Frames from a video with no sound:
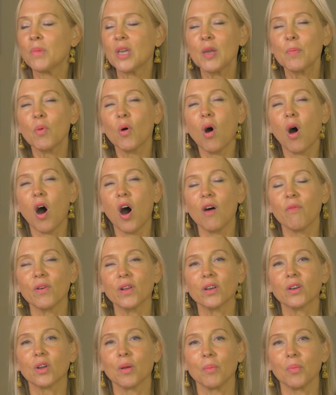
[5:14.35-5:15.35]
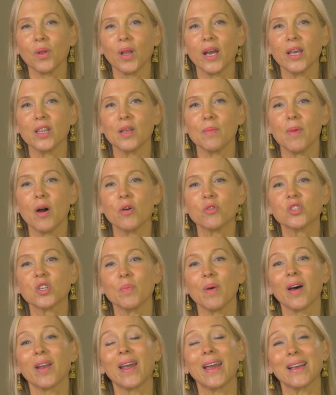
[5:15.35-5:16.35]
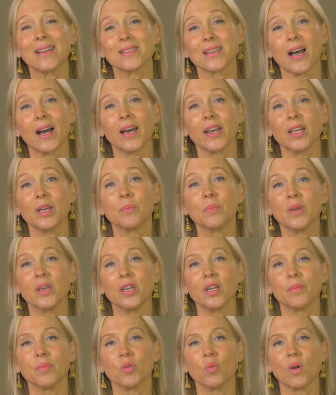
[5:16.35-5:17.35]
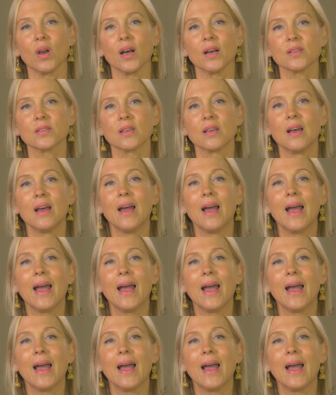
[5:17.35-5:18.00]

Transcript: People often complain the most about anxiety in PWS.